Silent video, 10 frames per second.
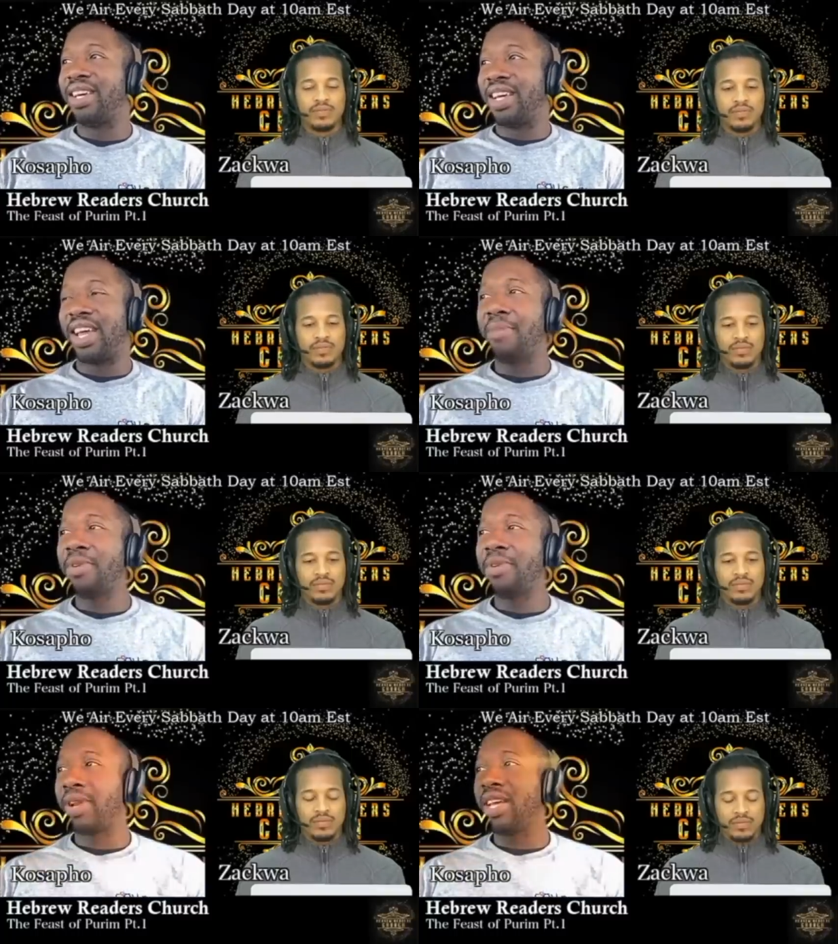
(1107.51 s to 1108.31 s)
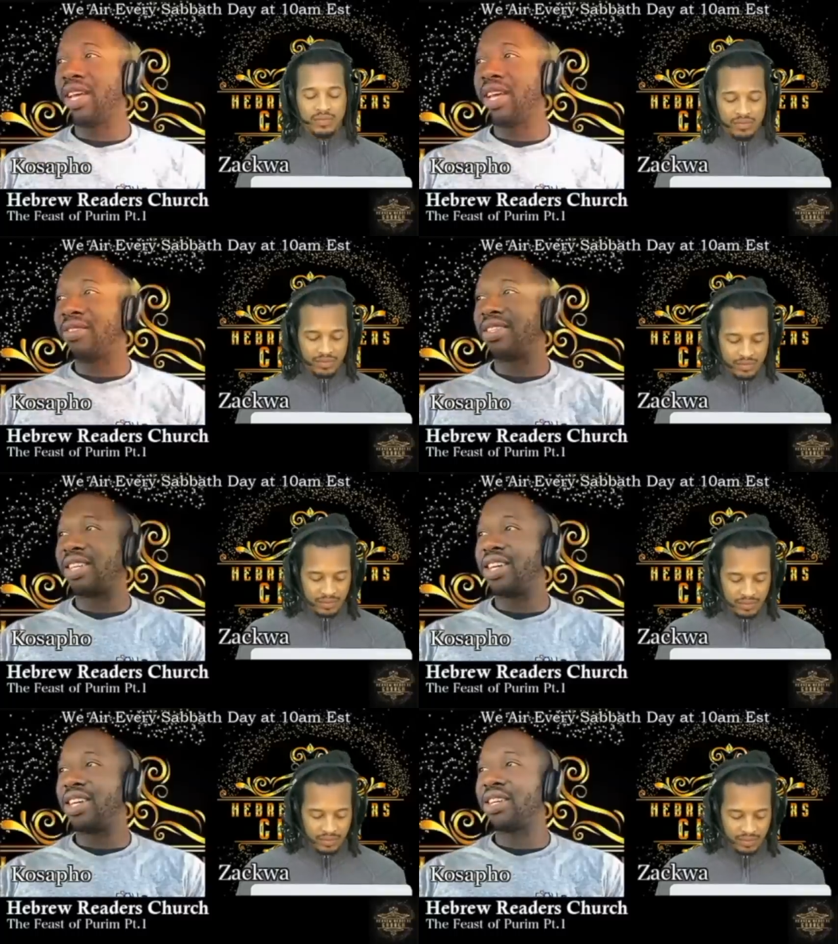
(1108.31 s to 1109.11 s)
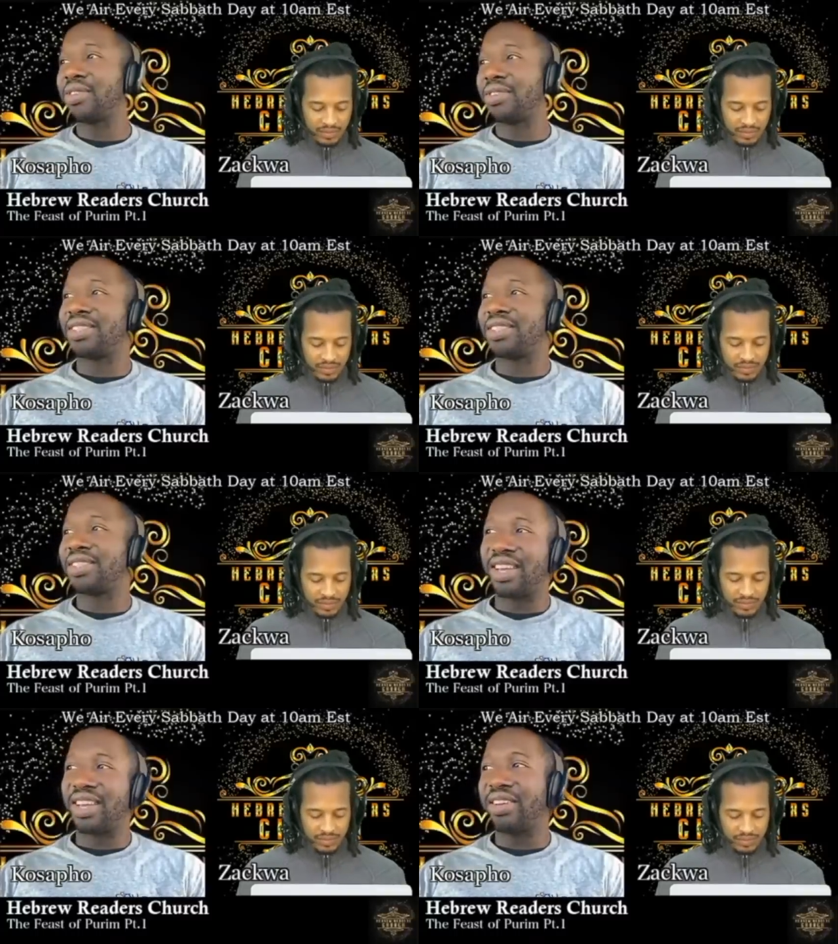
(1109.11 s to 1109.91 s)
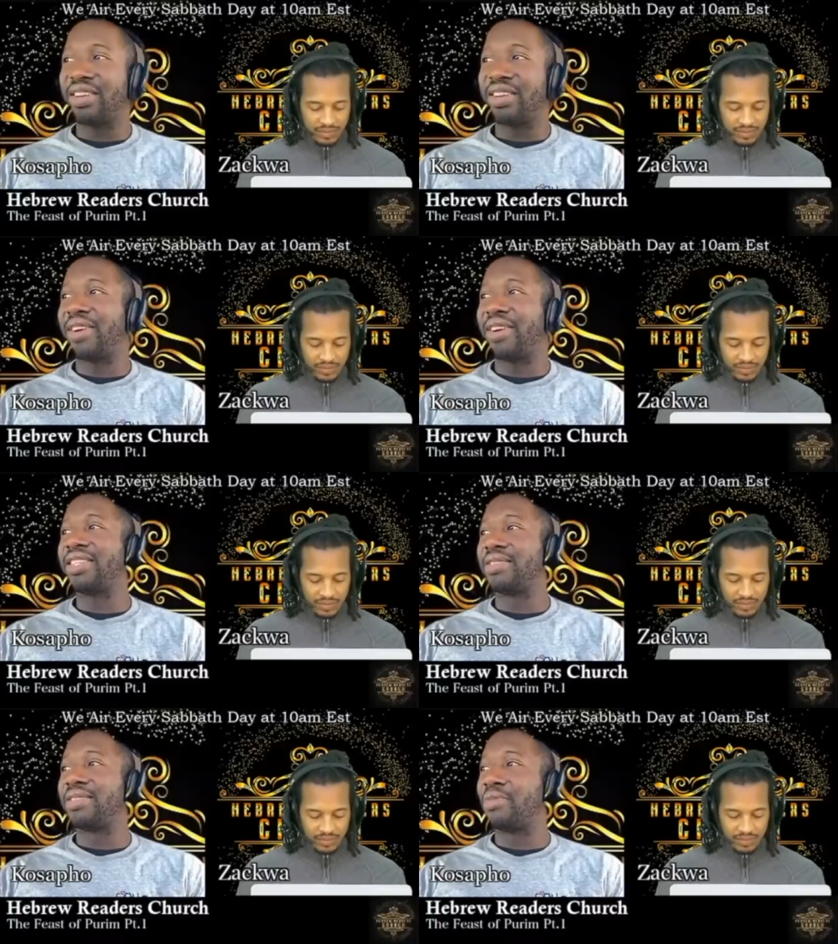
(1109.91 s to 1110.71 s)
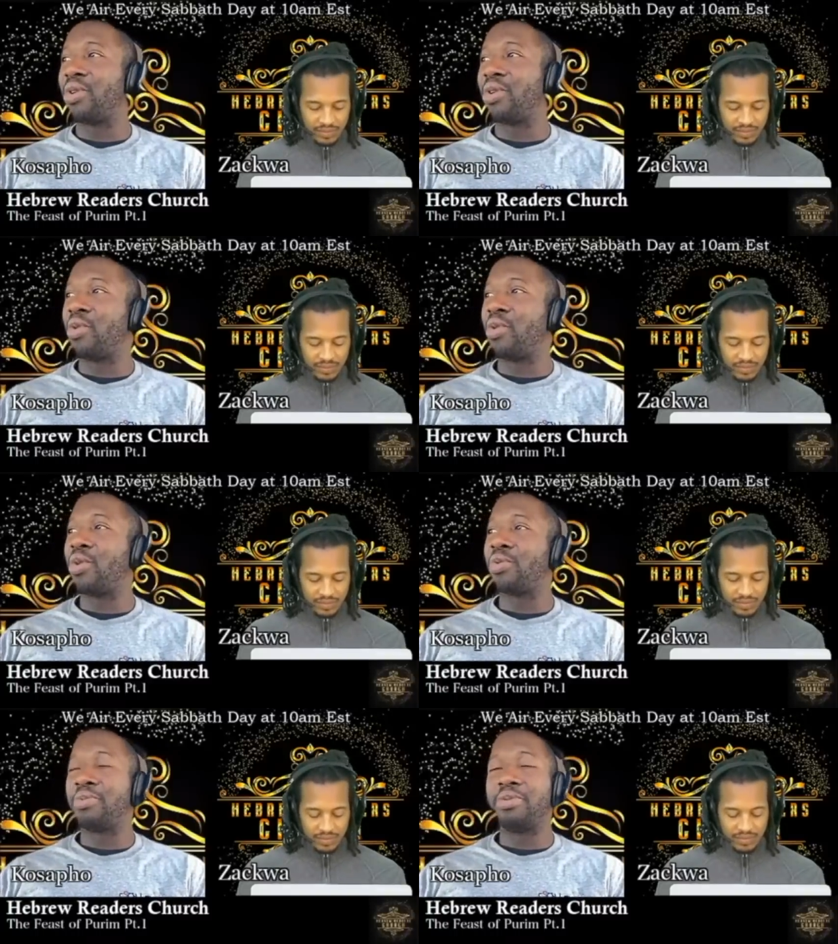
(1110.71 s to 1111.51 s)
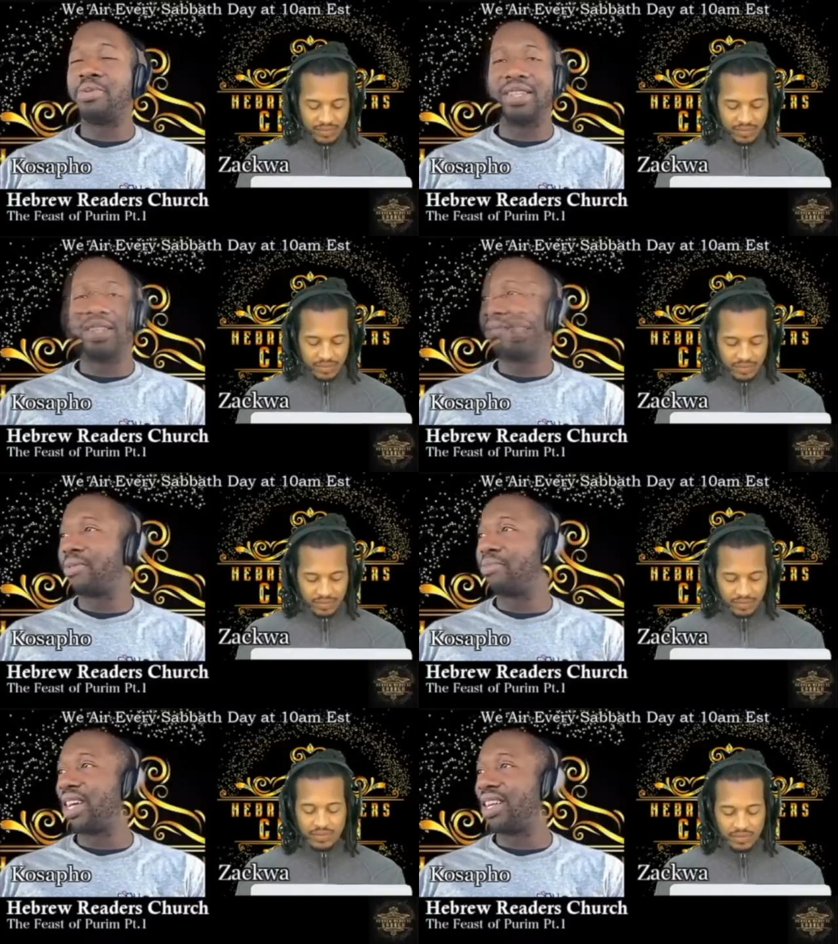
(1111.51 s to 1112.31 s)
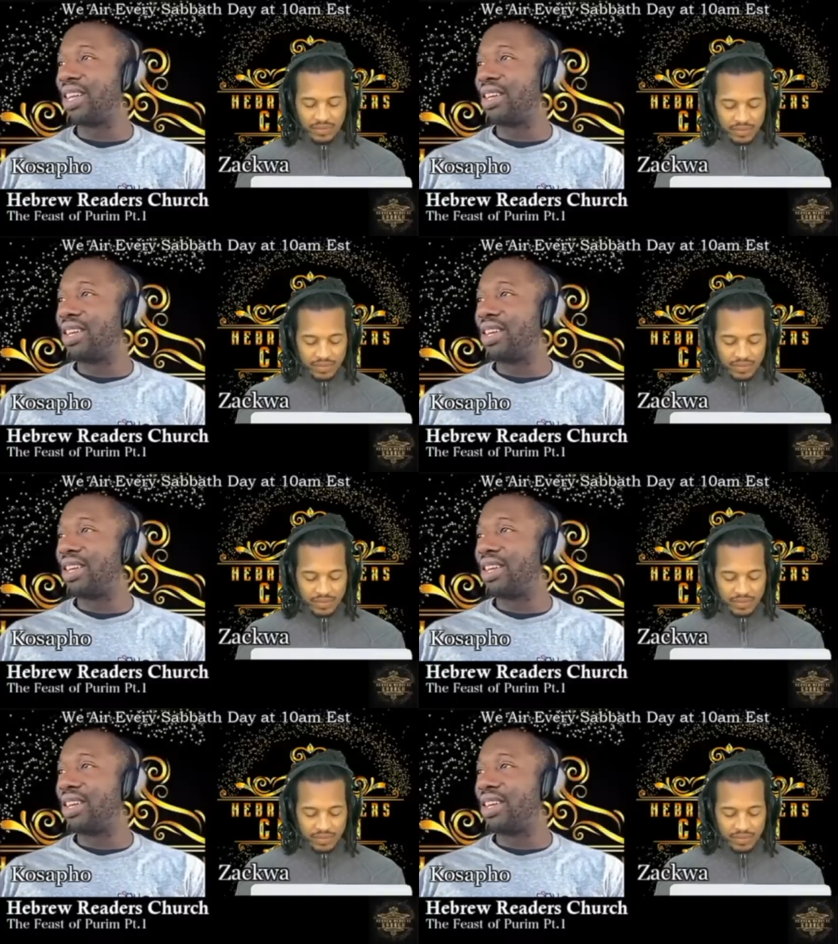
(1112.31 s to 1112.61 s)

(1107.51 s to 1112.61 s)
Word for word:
Speaker 1: And Haman played on his ignorance to ill-advise him on what would be best for the land.